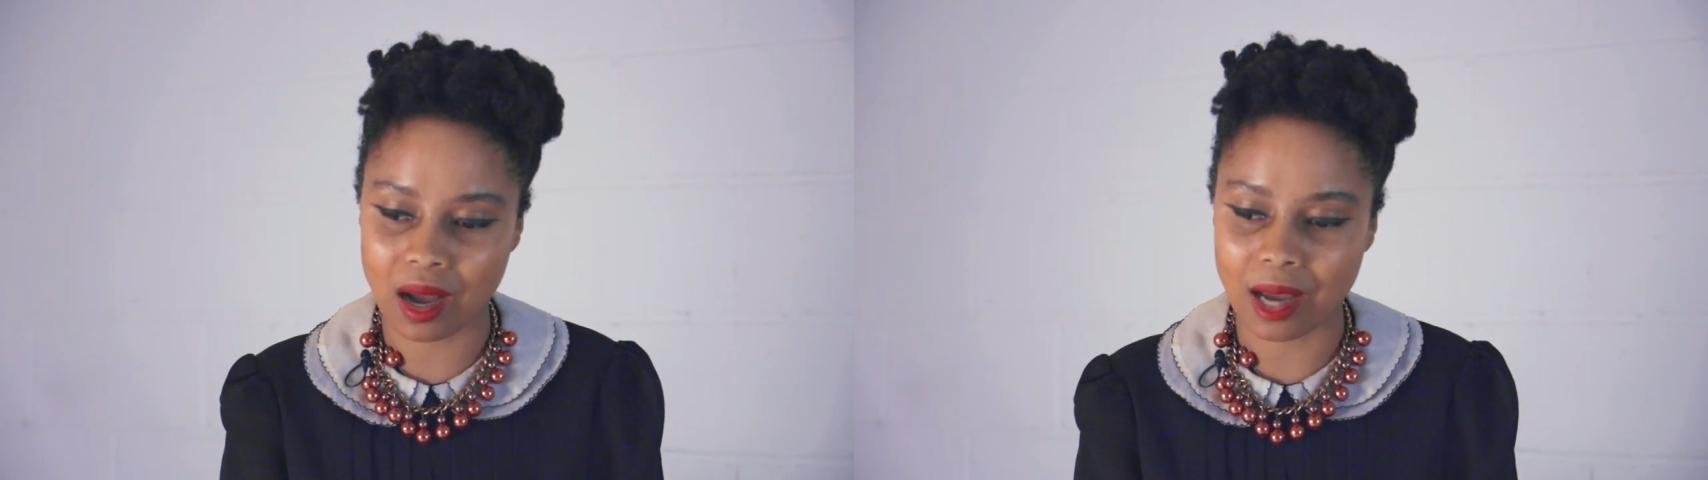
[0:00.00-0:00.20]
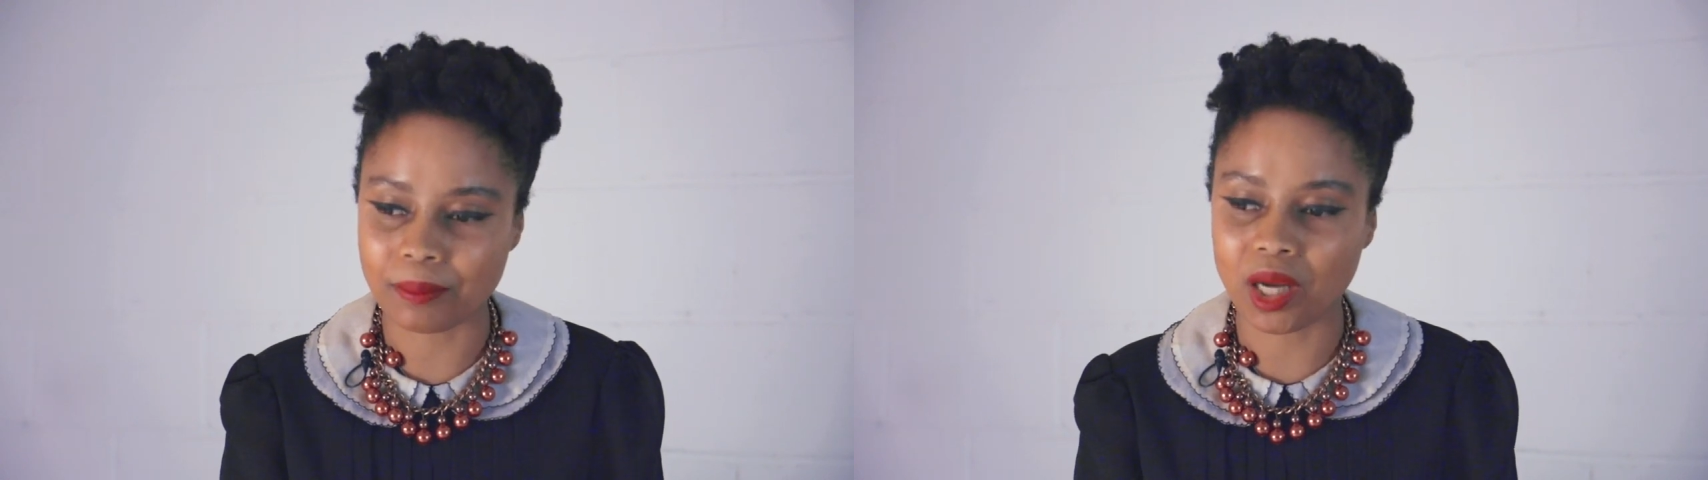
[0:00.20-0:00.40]

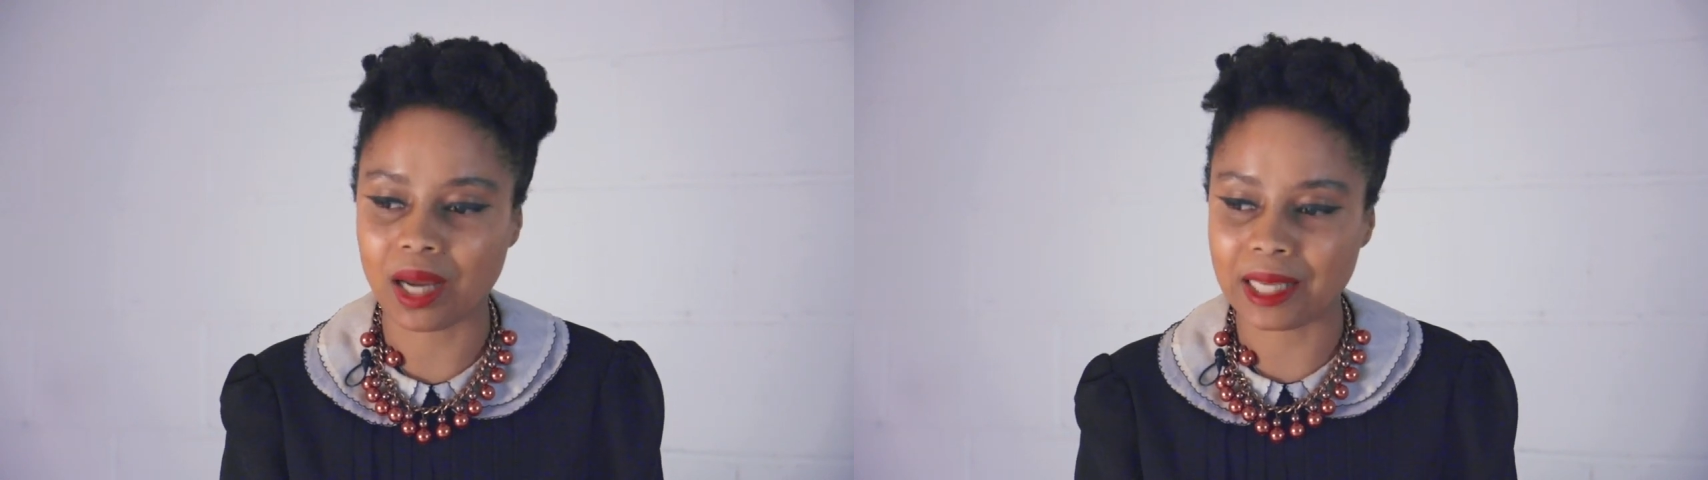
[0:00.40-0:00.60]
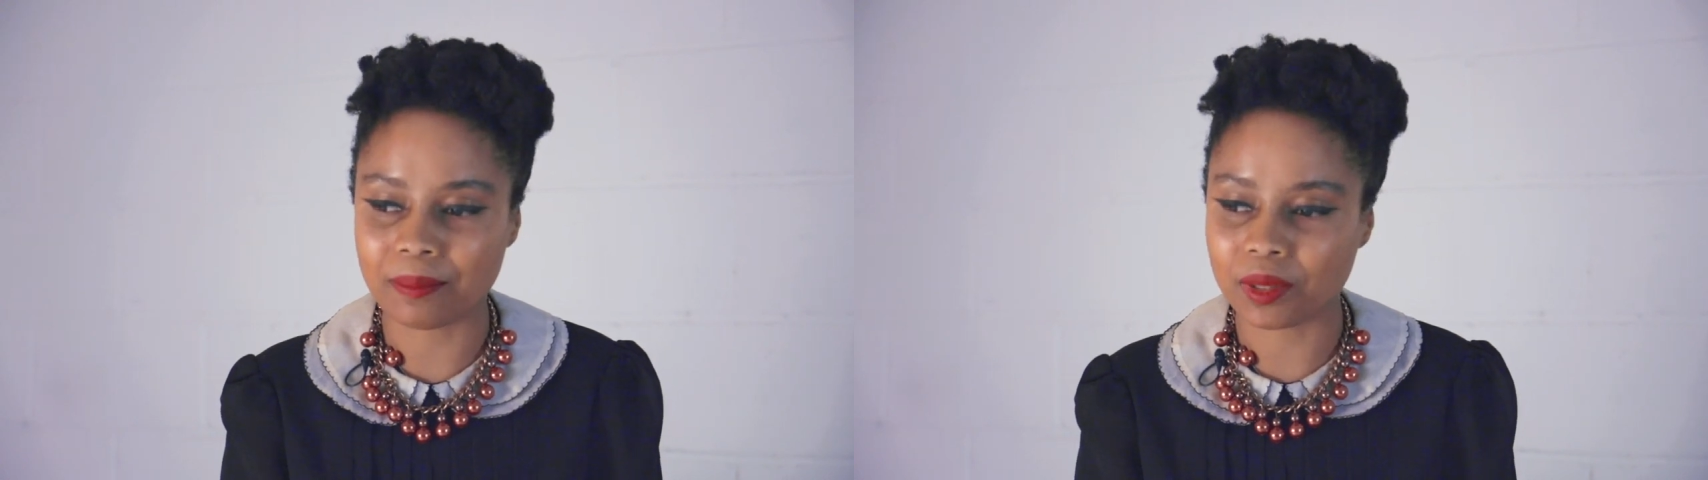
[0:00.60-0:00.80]
I'm
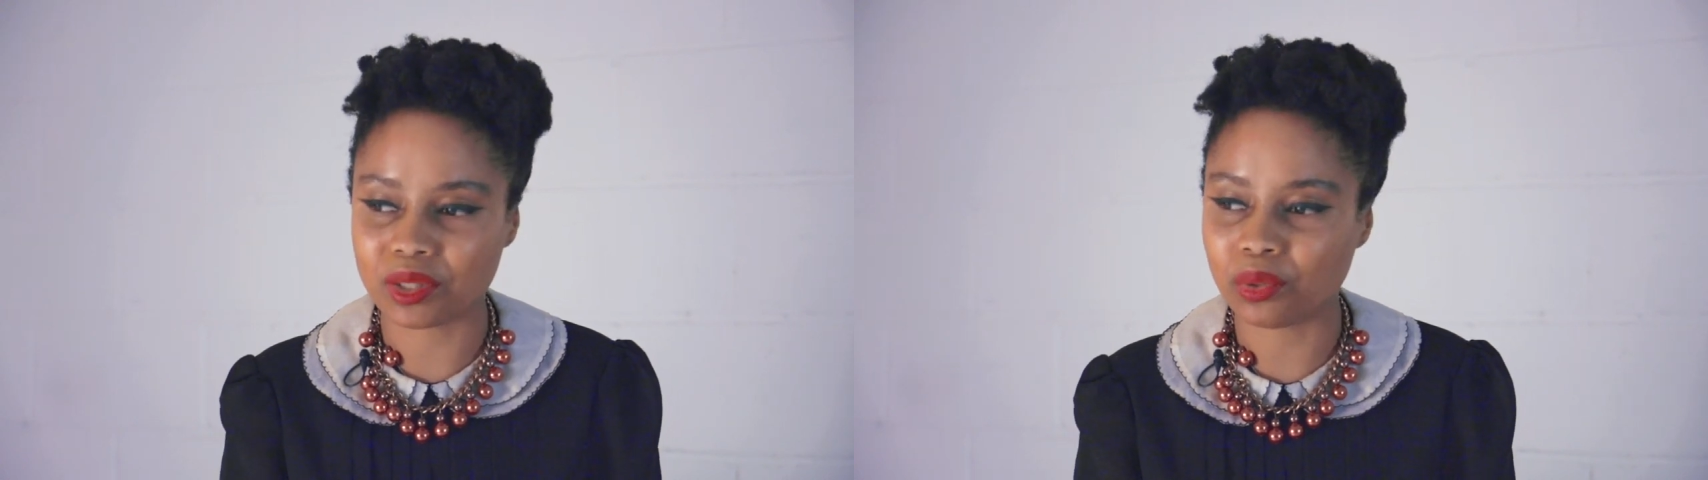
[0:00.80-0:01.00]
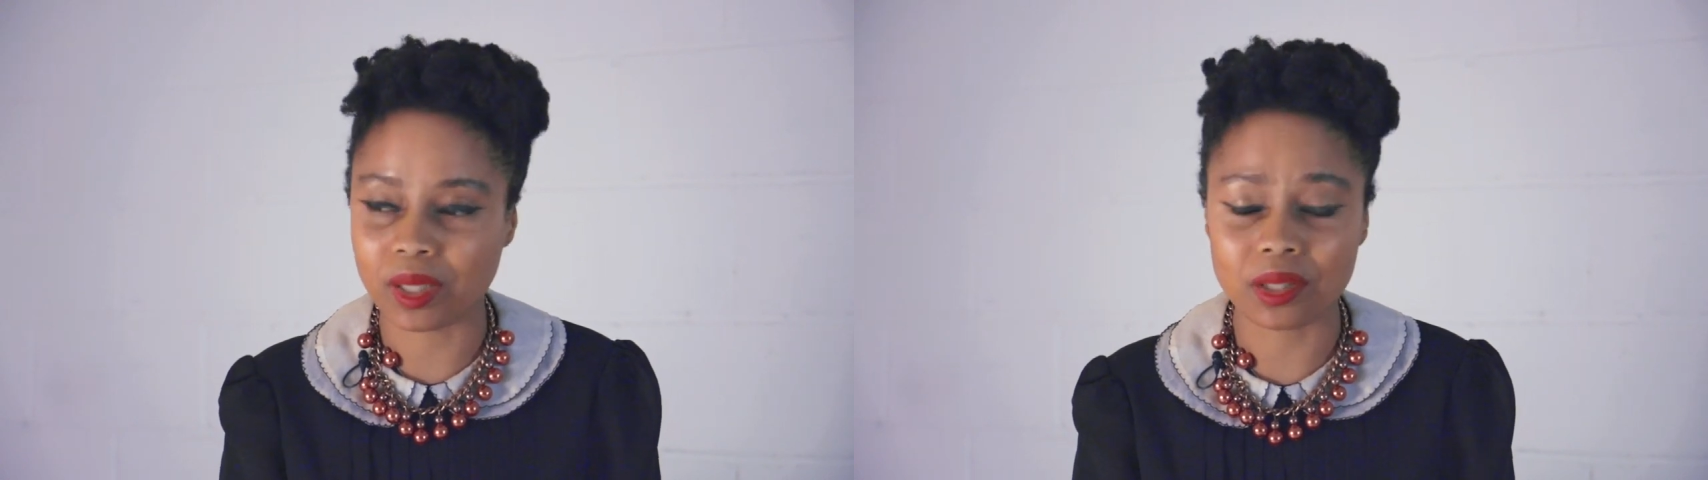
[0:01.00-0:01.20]
not able
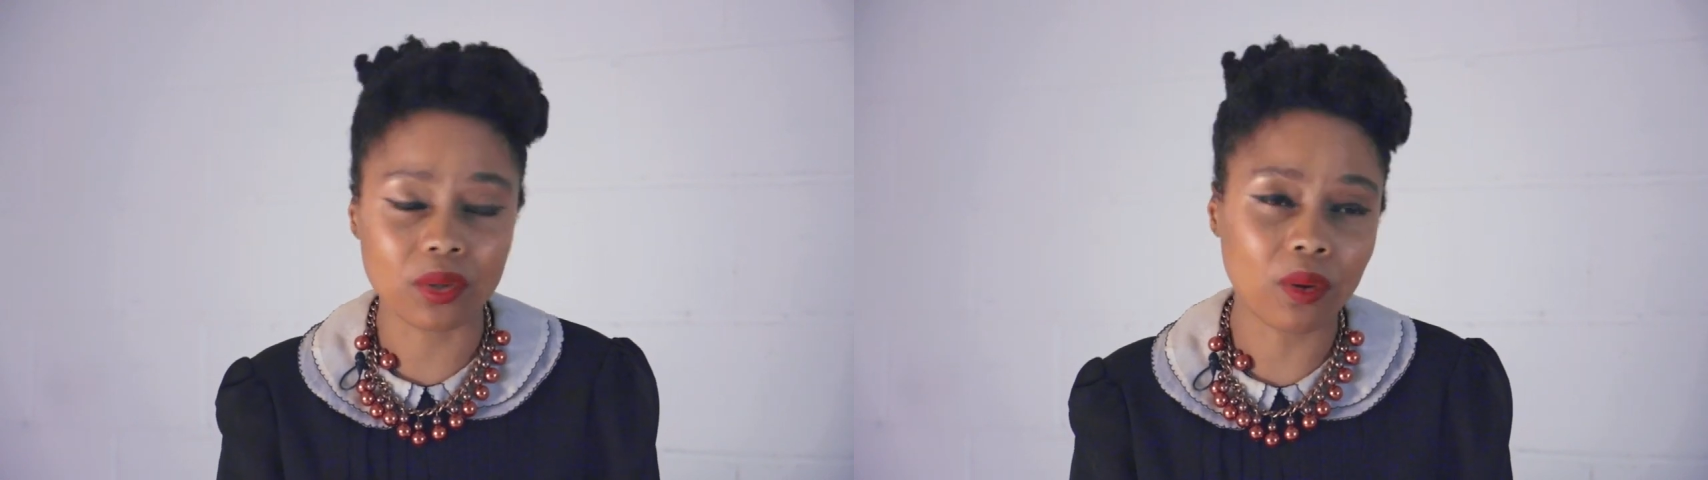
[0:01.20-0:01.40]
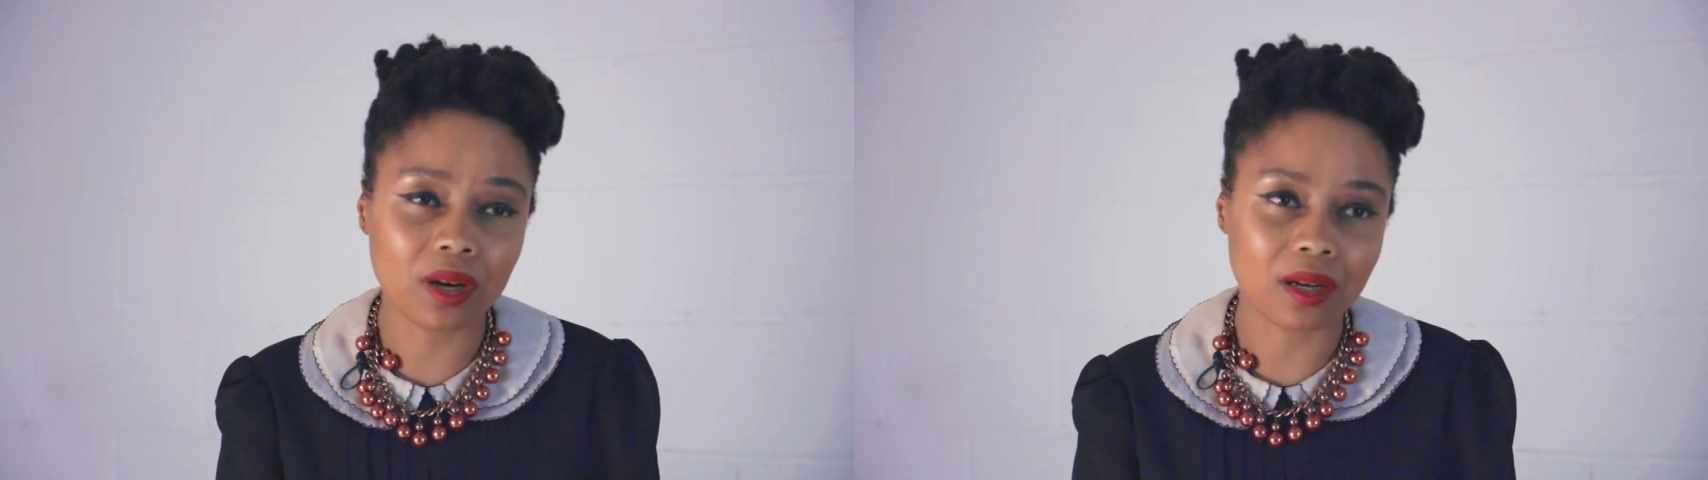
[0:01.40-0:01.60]
to
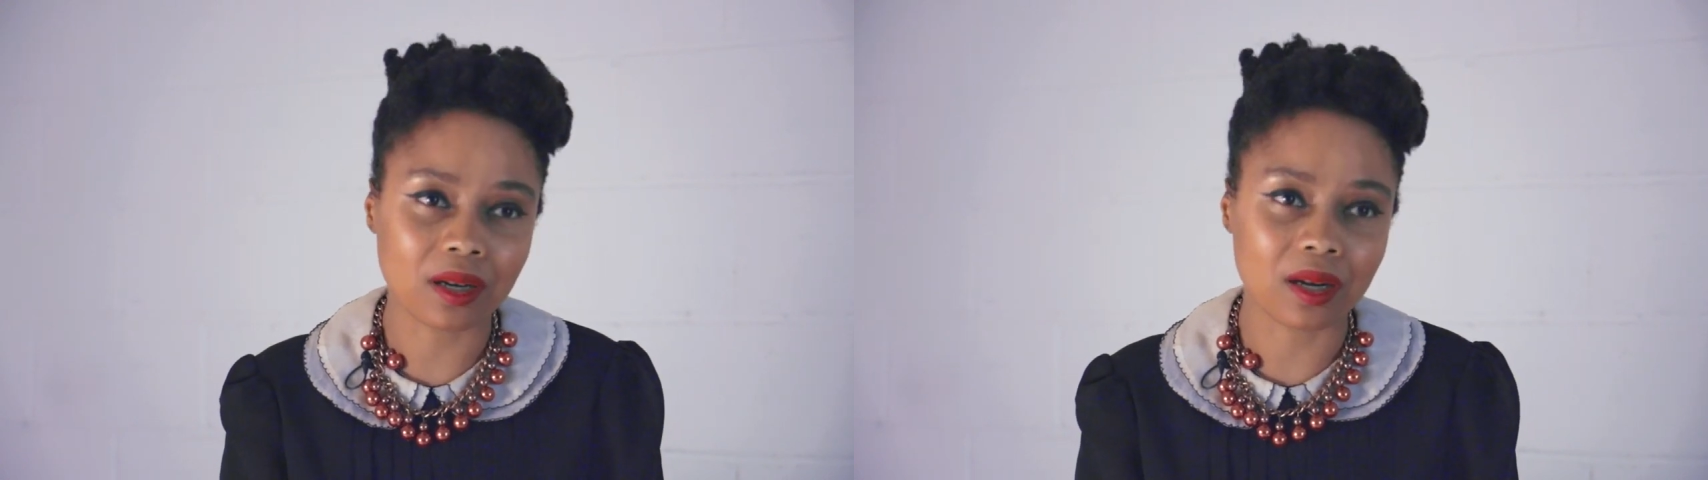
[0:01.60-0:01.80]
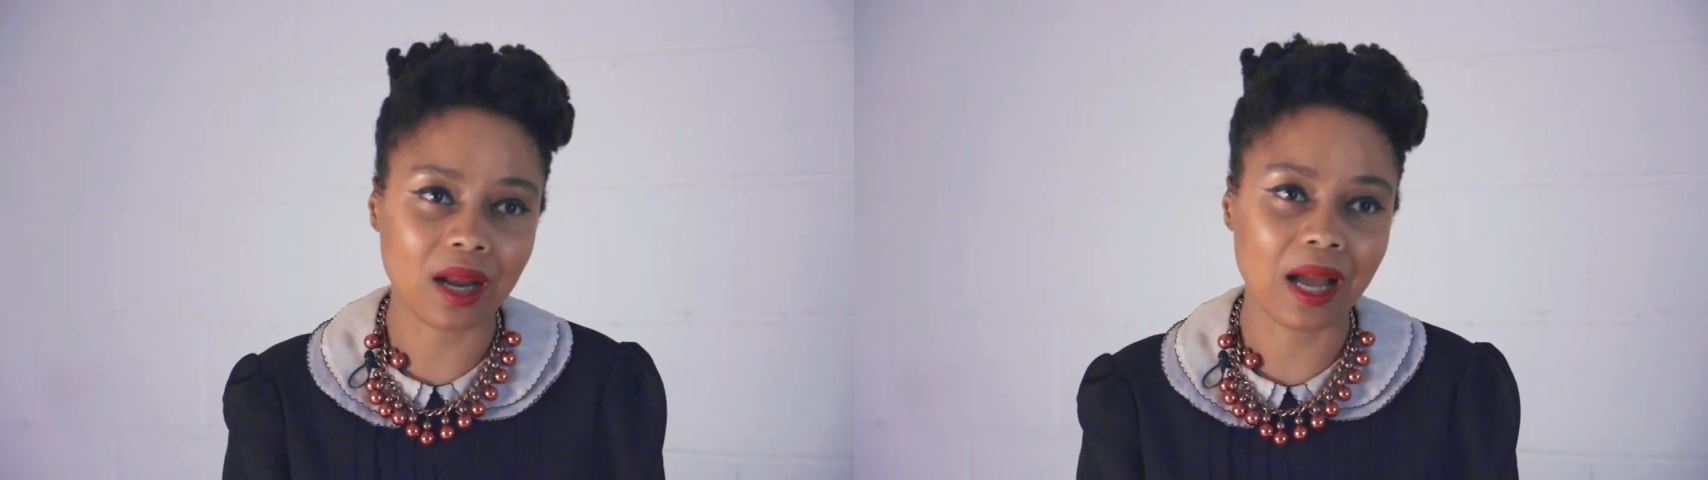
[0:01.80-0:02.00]
ignore